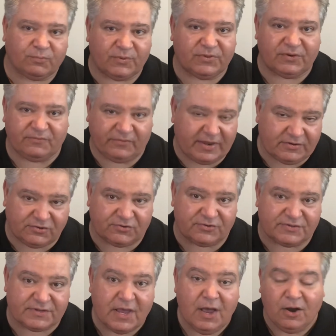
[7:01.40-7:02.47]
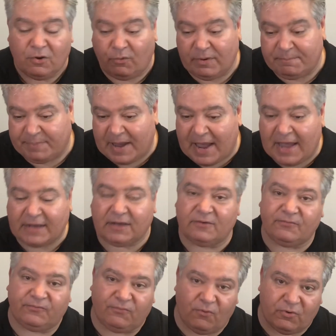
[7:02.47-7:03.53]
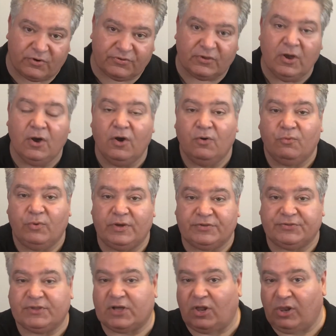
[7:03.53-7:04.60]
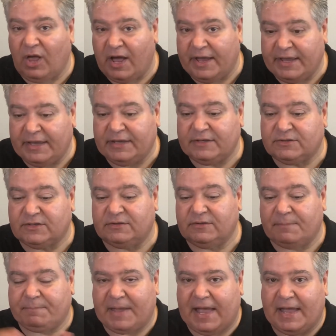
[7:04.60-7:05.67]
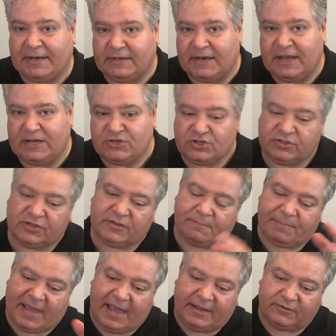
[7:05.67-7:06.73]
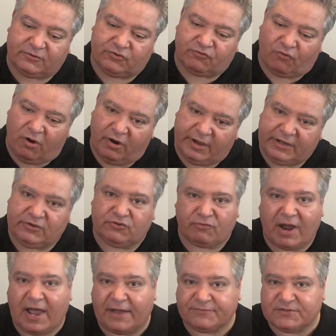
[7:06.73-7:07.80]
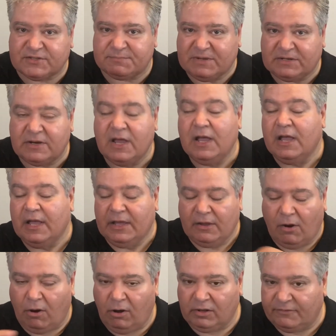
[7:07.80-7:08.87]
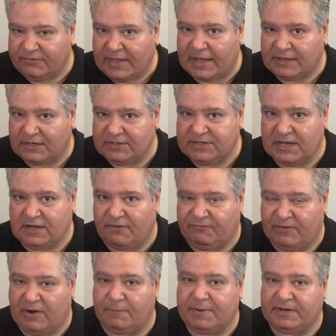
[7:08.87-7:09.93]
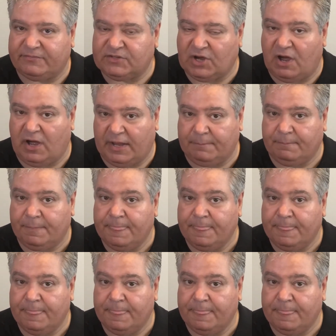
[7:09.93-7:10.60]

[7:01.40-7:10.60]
with inventors, going back and forth with the client and the patent agent and the patent drawing draftsman. All of that can take a fair bit of time.